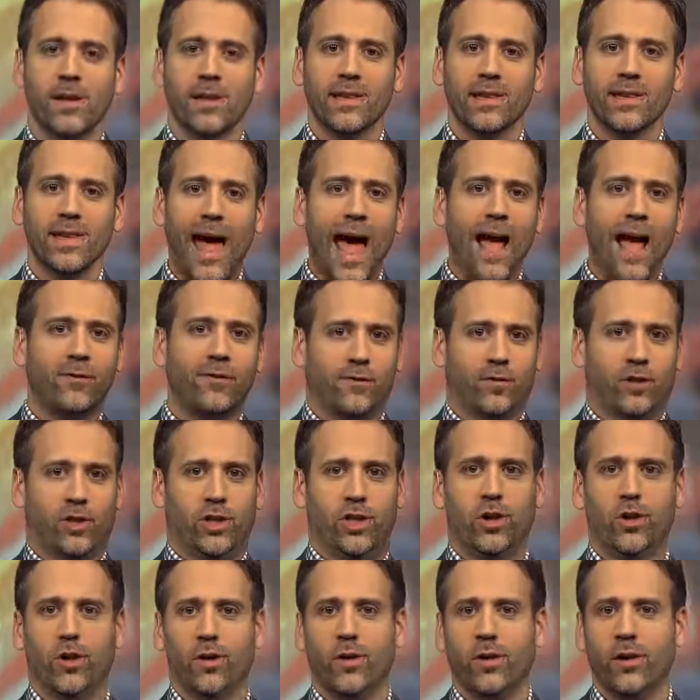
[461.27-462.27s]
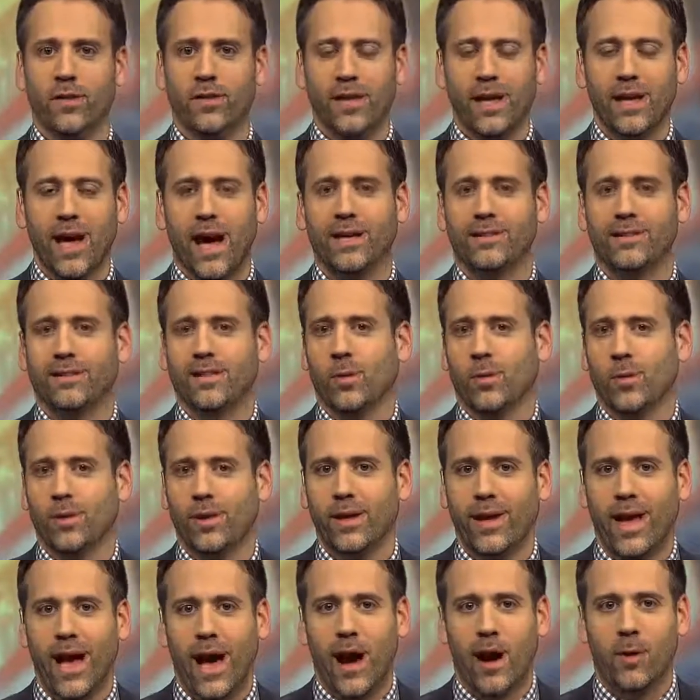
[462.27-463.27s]
last year, the idea with
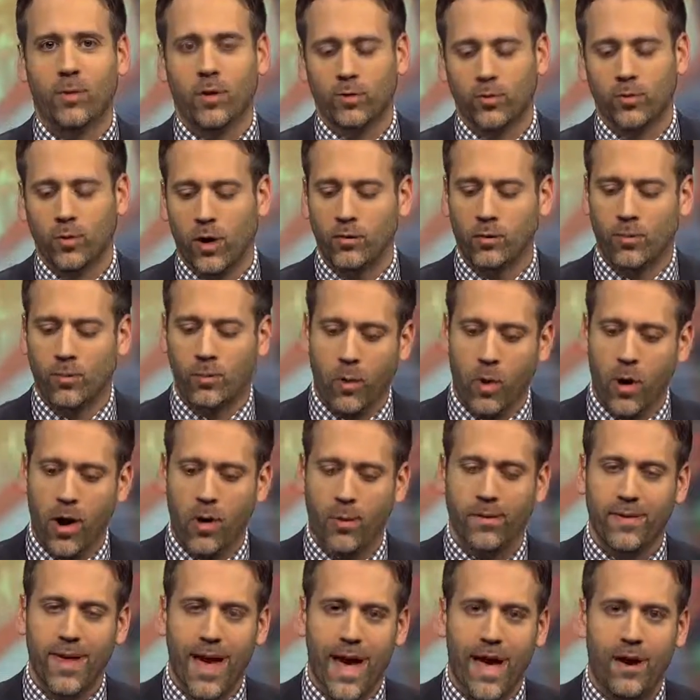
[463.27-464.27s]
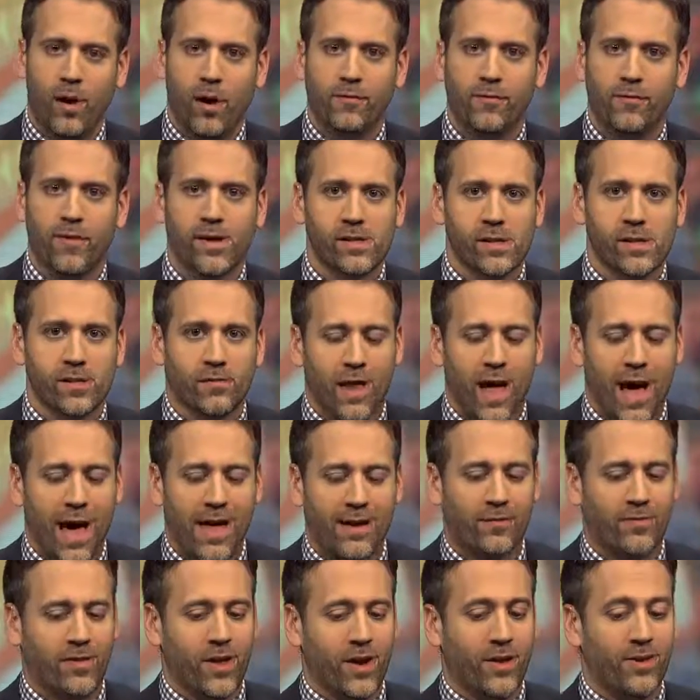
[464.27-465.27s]
the Cowboys was, boy, with that offensive
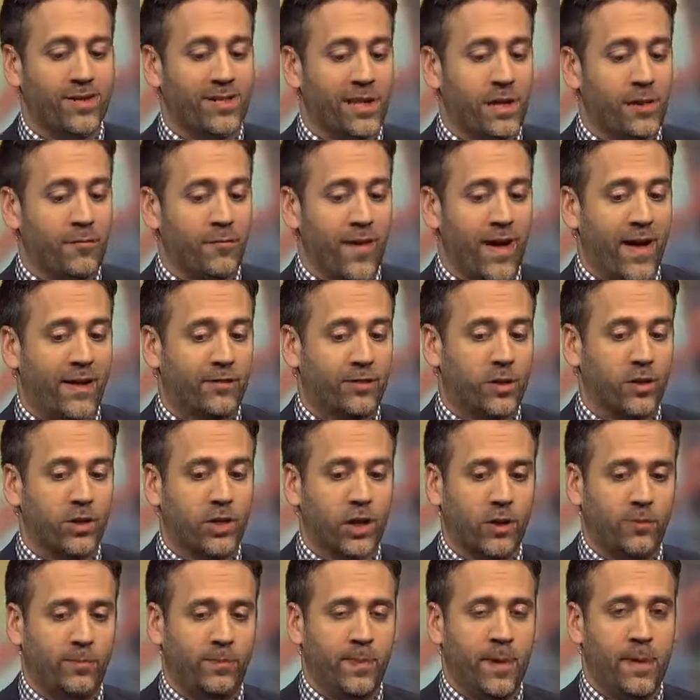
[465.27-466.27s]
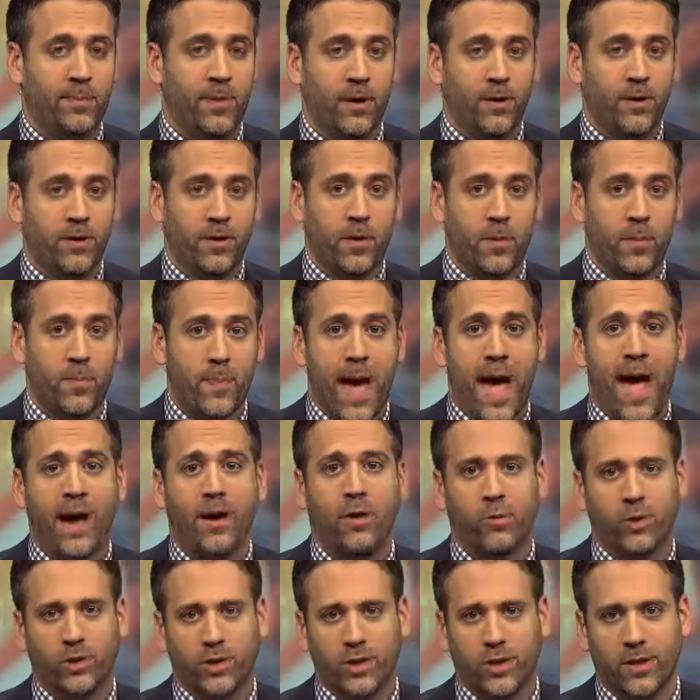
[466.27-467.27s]
line, if their defense could just be middle of the pack,
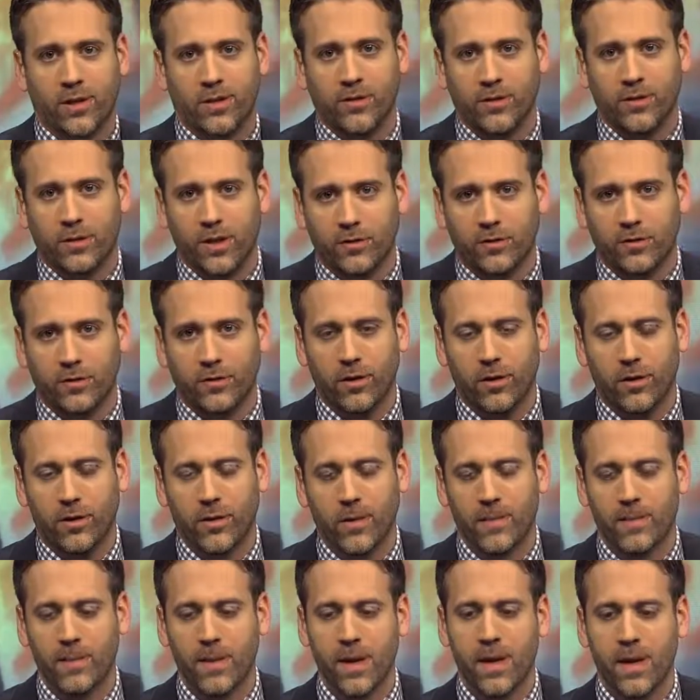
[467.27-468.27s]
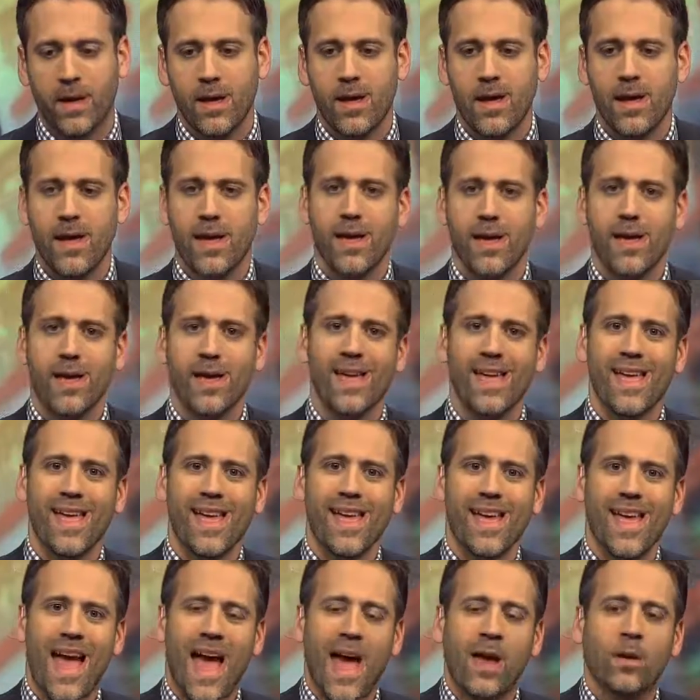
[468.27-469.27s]
which it is this year,
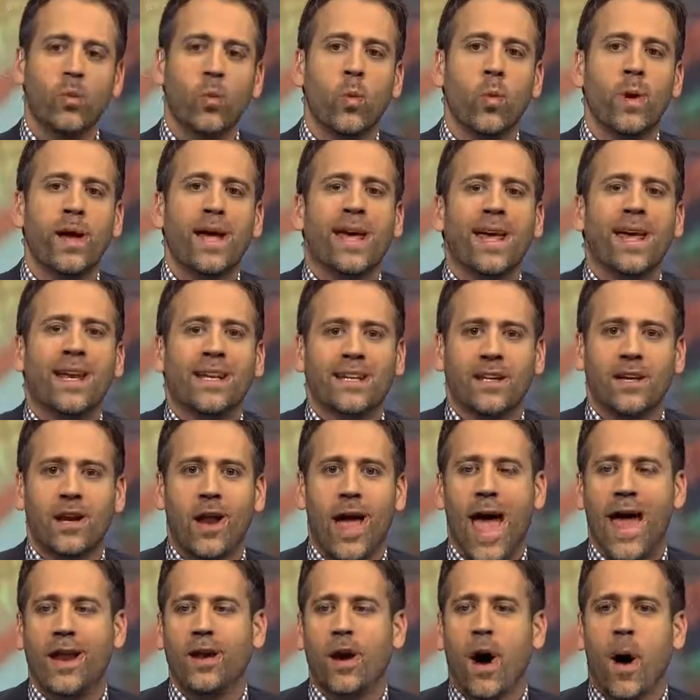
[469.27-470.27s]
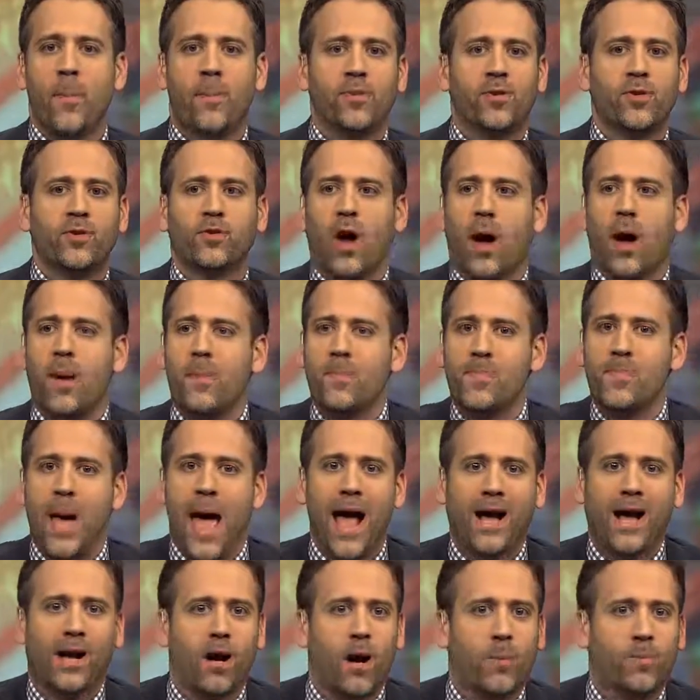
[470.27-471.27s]
and Whedon and some
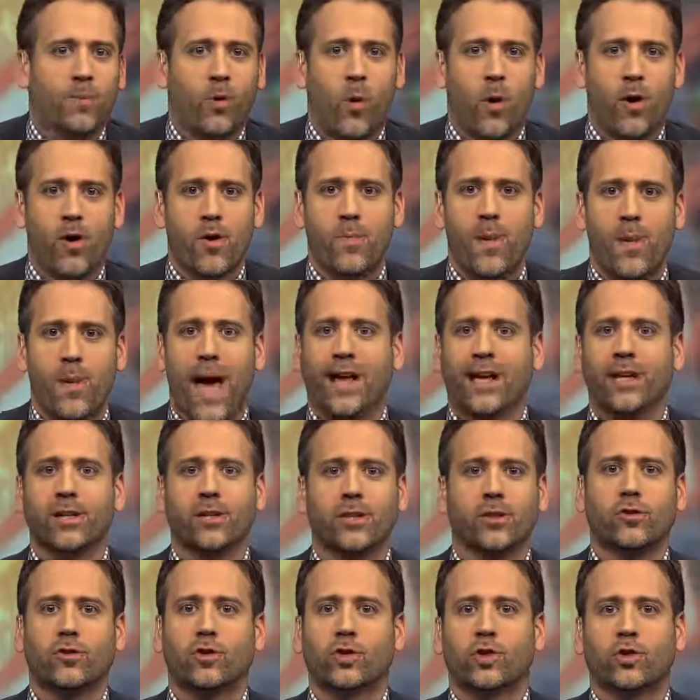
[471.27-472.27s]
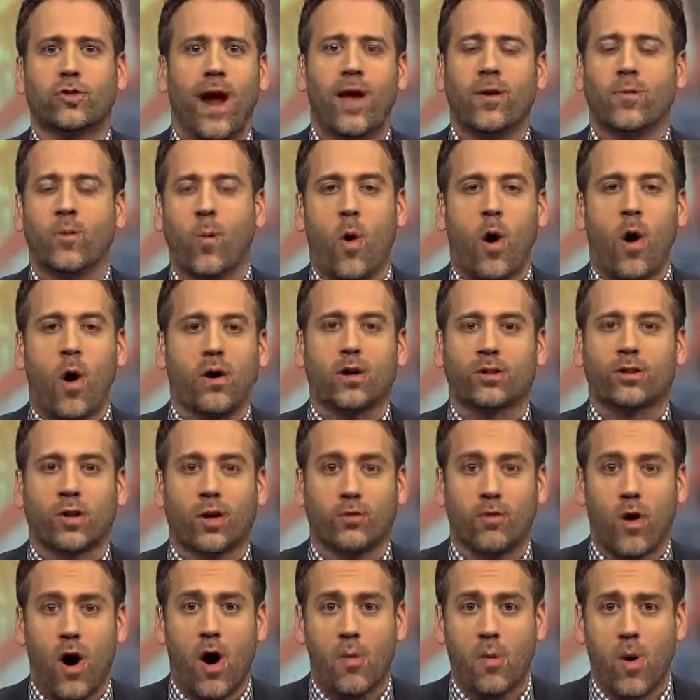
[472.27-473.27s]
backup quarterback can just tread water
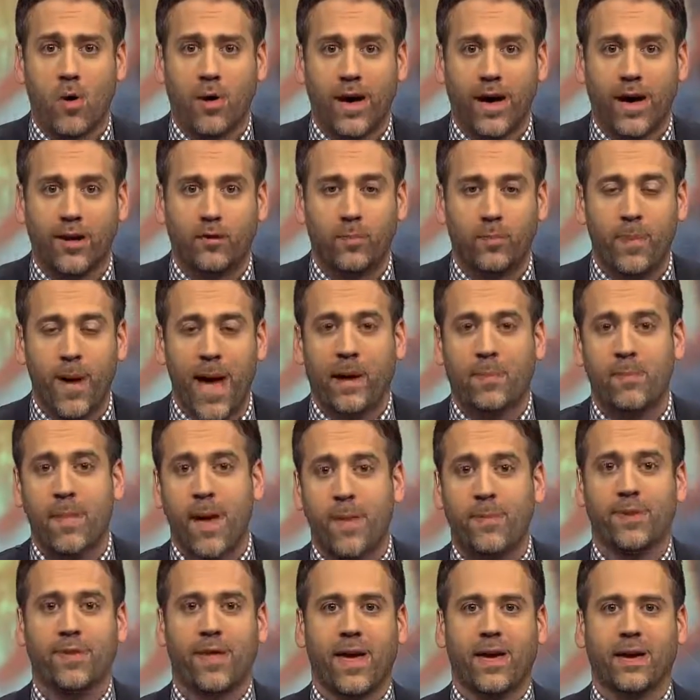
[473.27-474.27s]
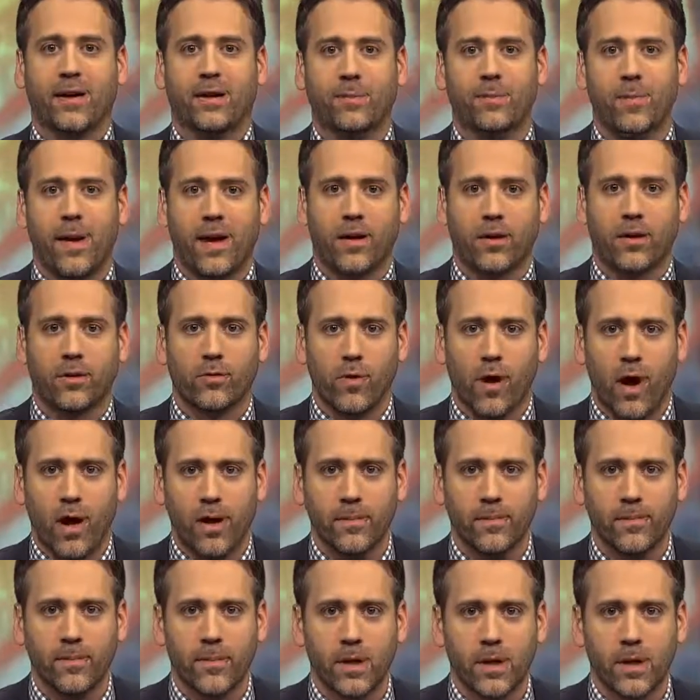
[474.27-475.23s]
till Romo gets back, maybe they could make a run.